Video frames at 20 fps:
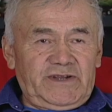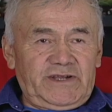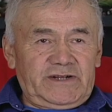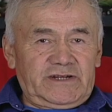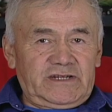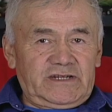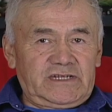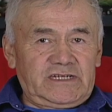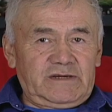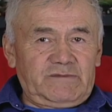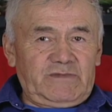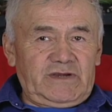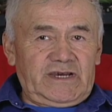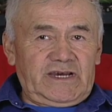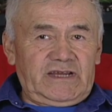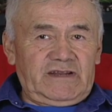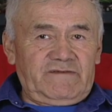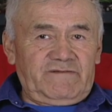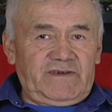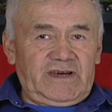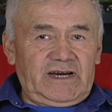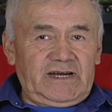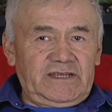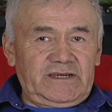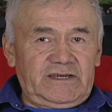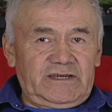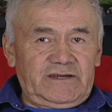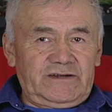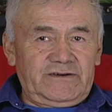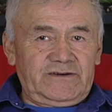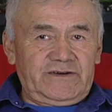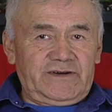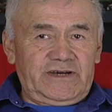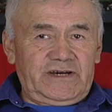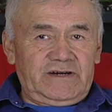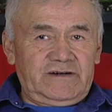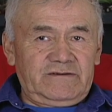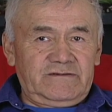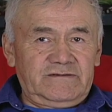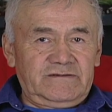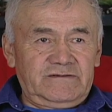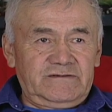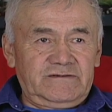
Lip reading: at the Timian Valley here now.